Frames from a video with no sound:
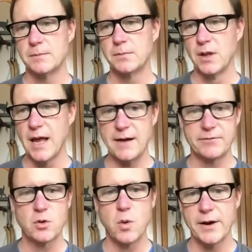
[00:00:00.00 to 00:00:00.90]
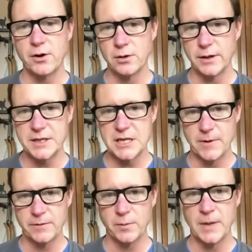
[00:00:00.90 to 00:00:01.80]
left quite early, some of
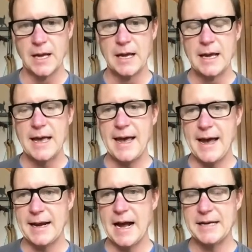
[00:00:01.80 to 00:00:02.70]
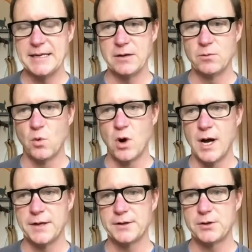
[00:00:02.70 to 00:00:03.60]
them, and I didn't
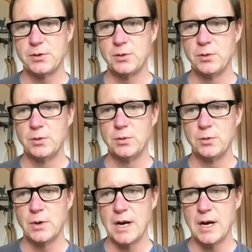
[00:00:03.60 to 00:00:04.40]
want to